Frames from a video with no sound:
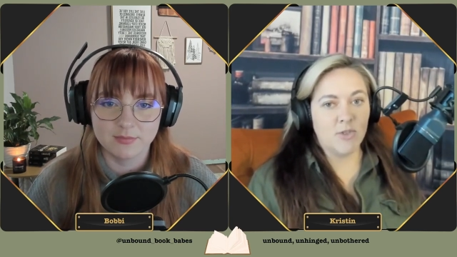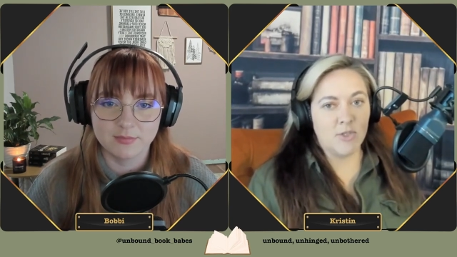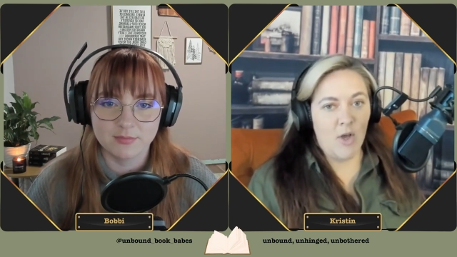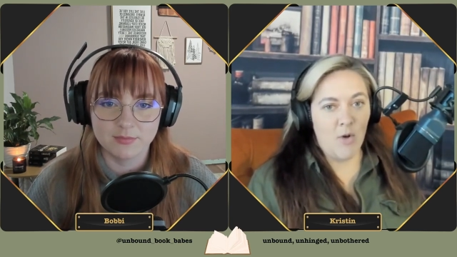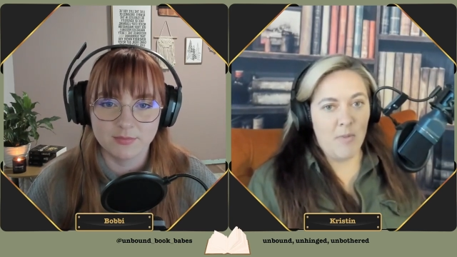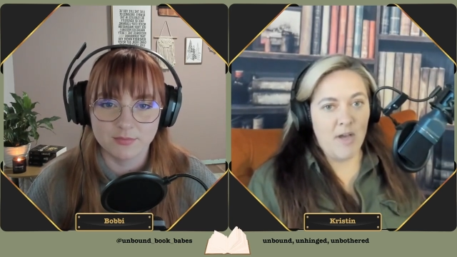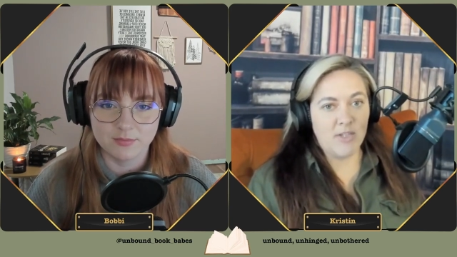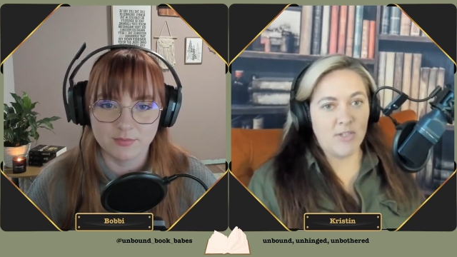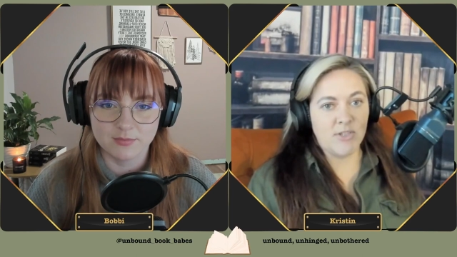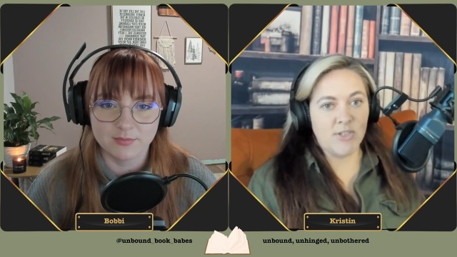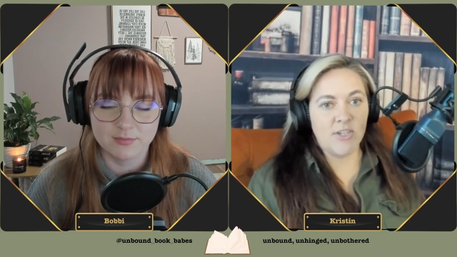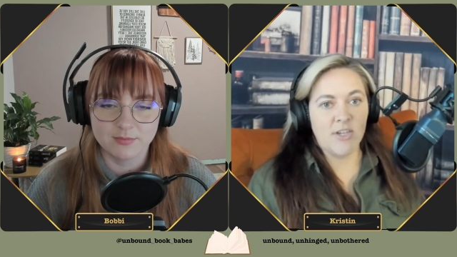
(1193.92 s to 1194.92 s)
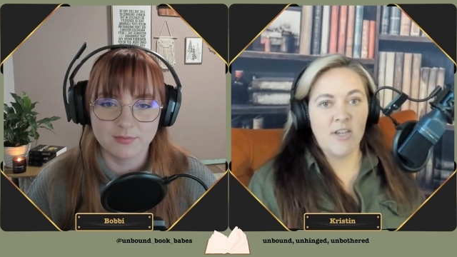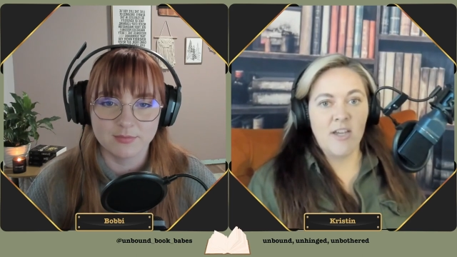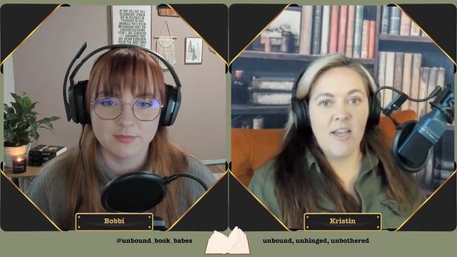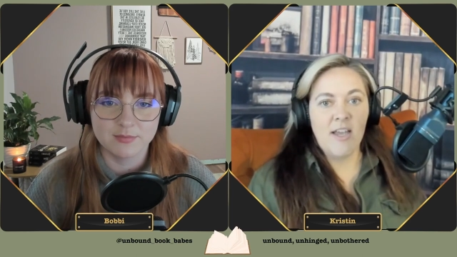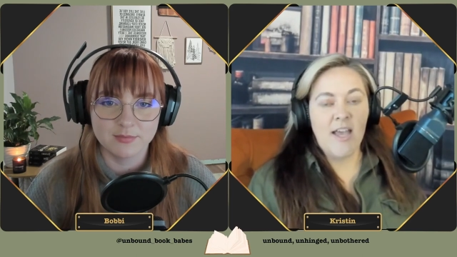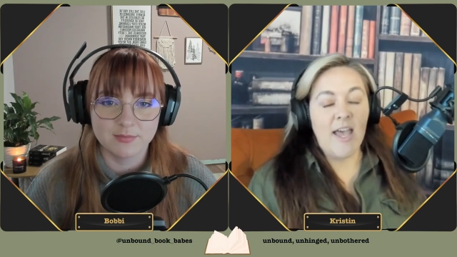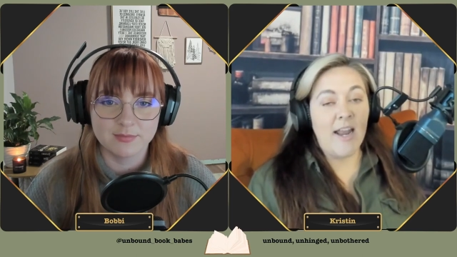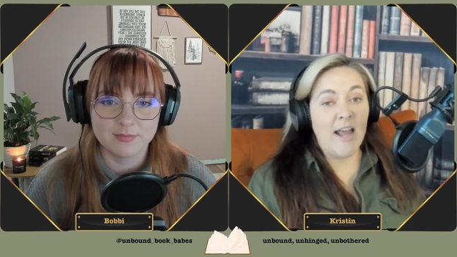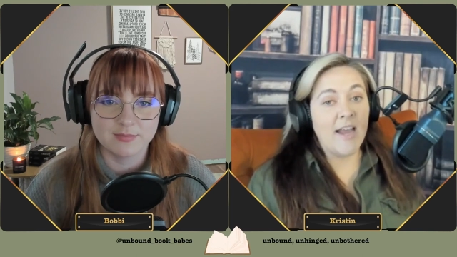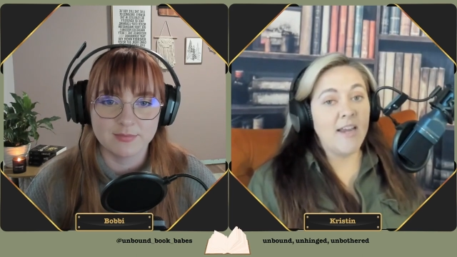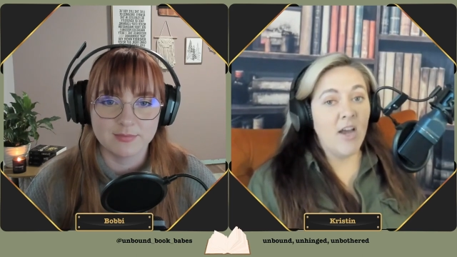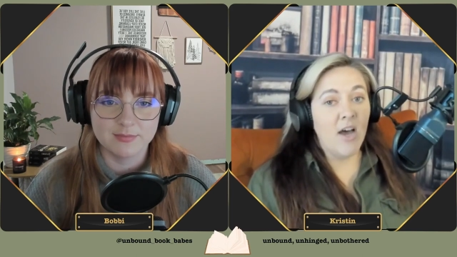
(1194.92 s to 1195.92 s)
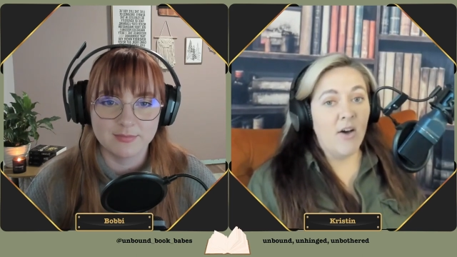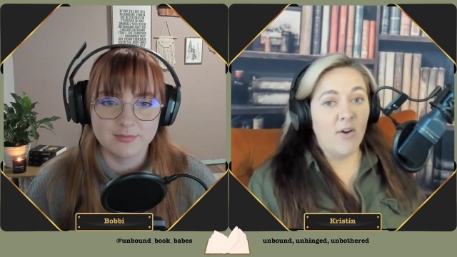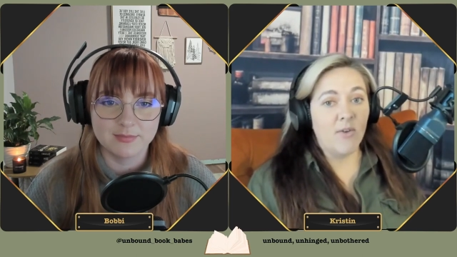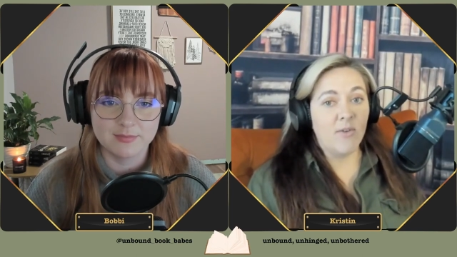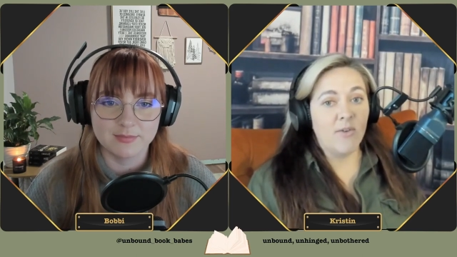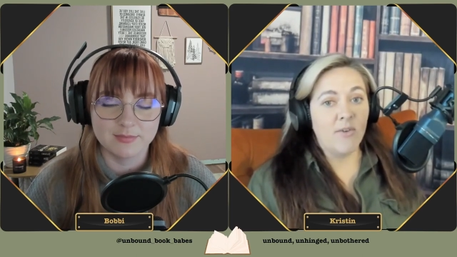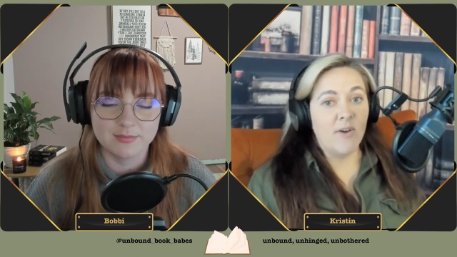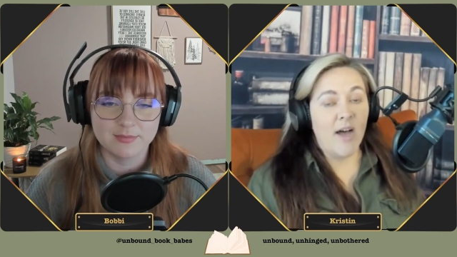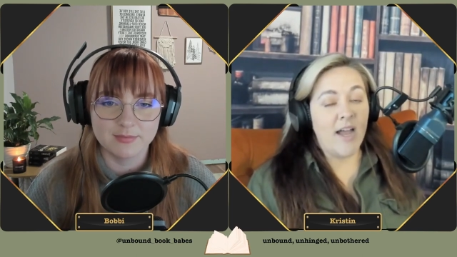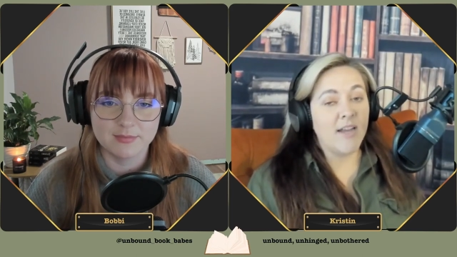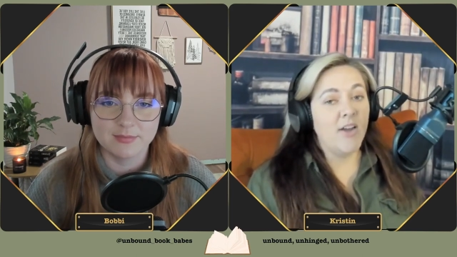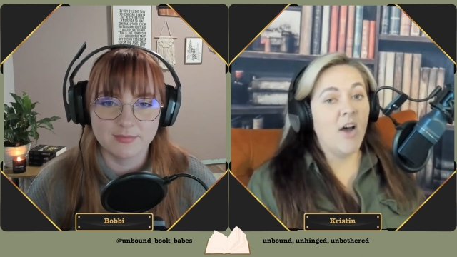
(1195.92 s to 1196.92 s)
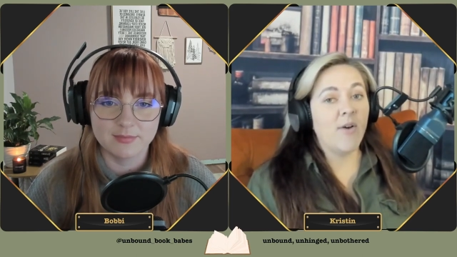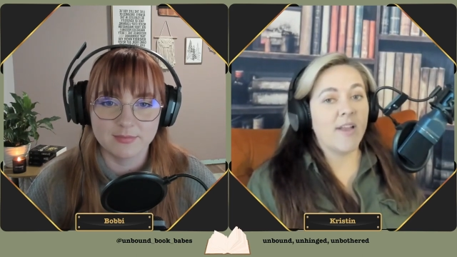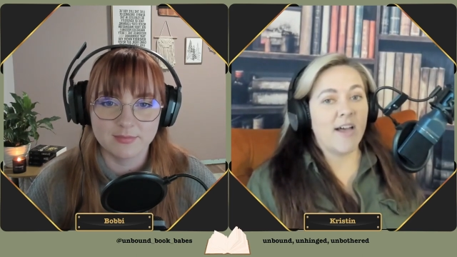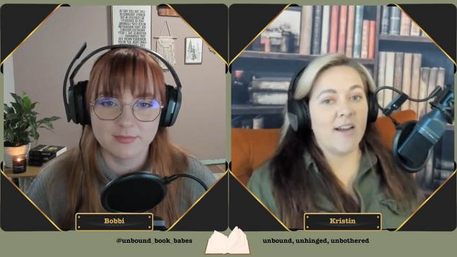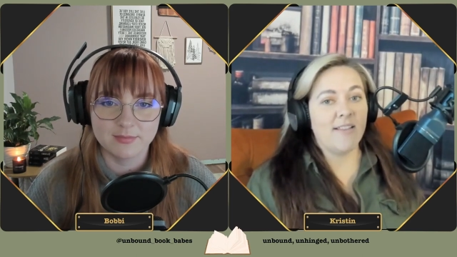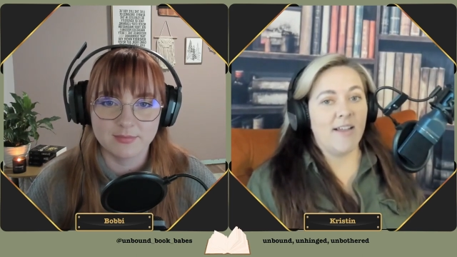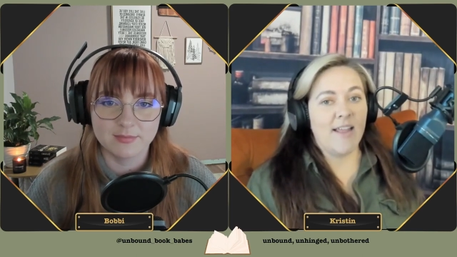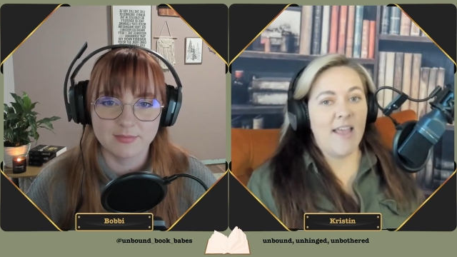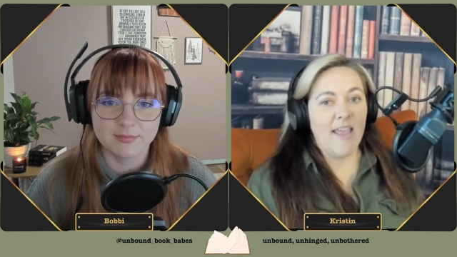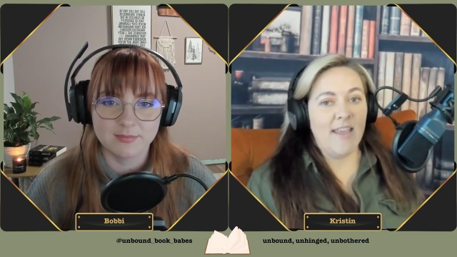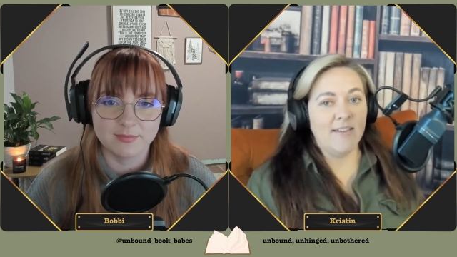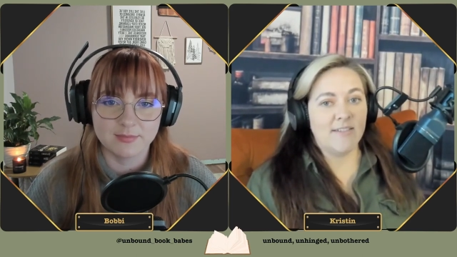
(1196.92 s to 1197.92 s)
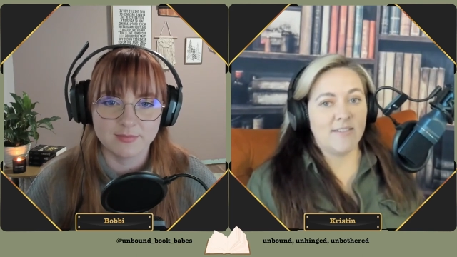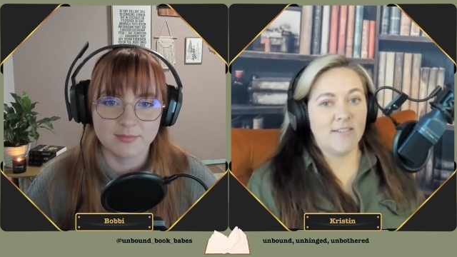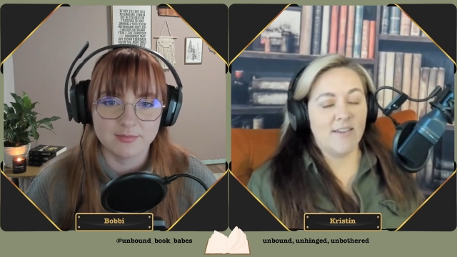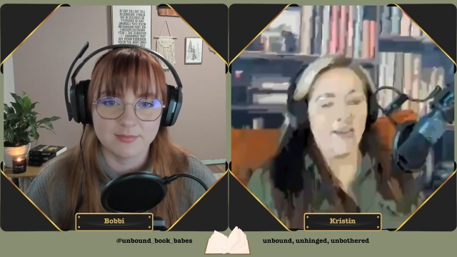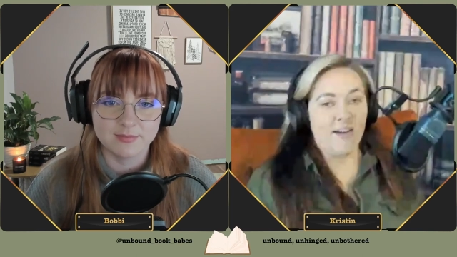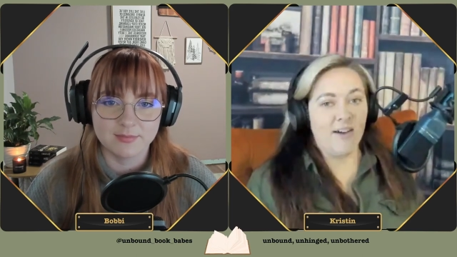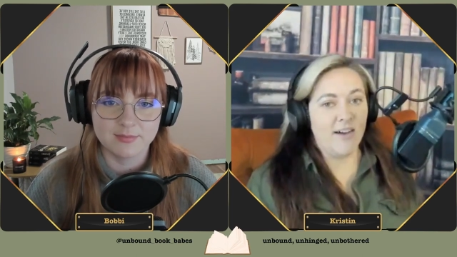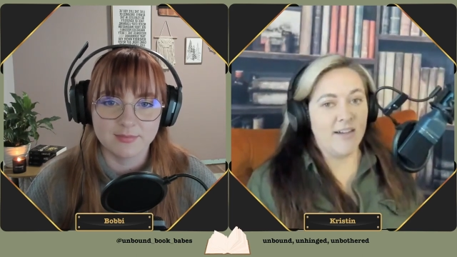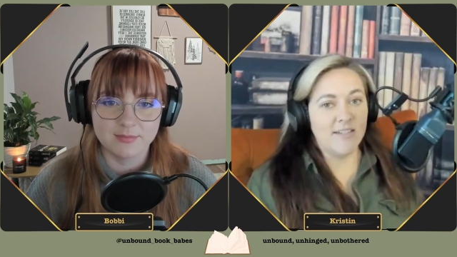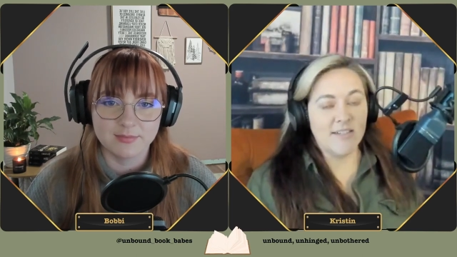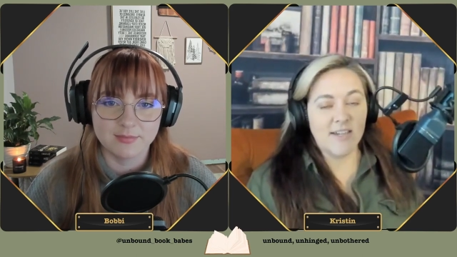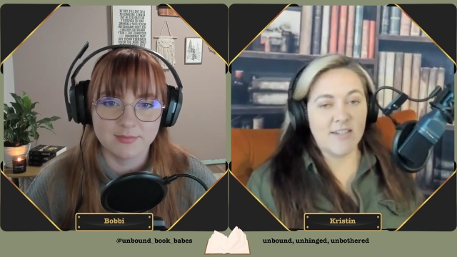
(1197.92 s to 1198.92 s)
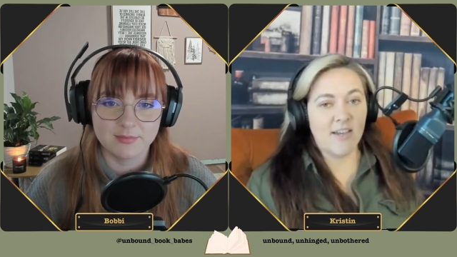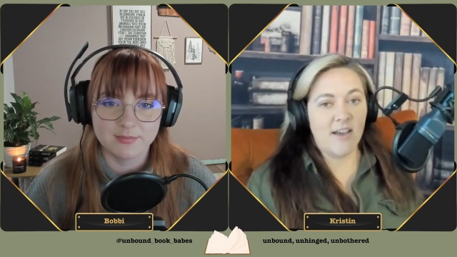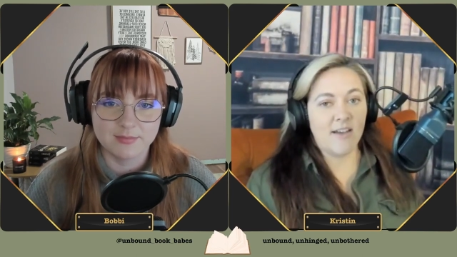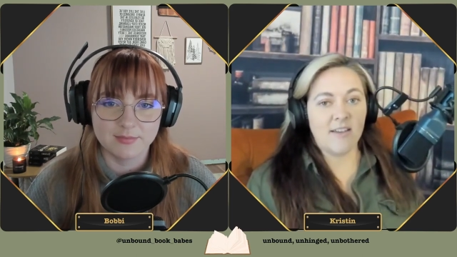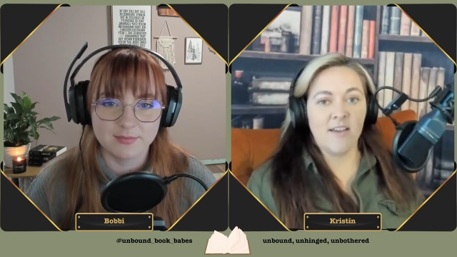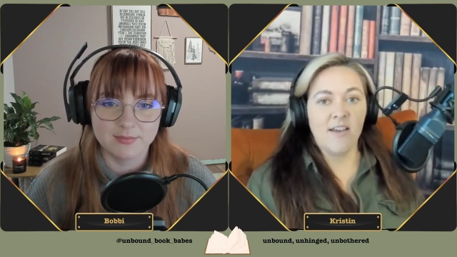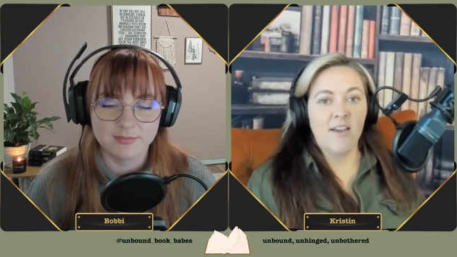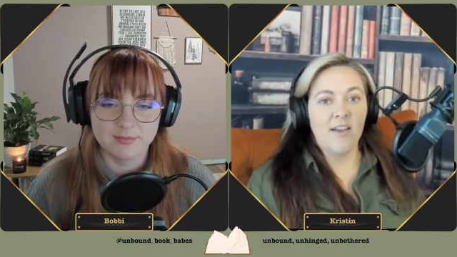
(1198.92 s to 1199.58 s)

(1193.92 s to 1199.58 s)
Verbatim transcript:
Speaker 1: so much. And I know I know it got a lot of hate on TikTok,